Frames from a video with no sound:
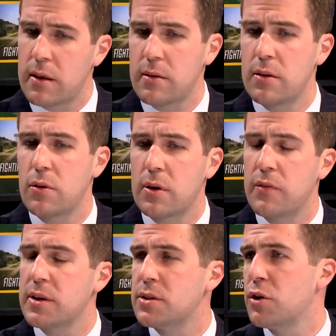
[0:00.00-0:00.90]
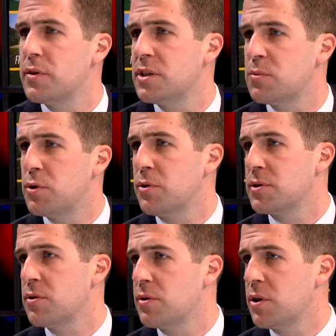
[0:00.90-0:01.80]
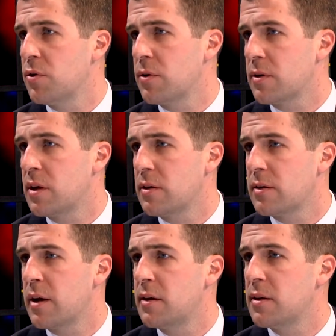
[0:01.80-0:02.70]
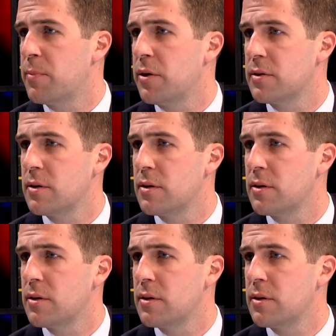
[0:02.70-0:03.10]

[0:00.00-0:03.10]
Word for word: you know, giving services, but also, you know, tightening the belt.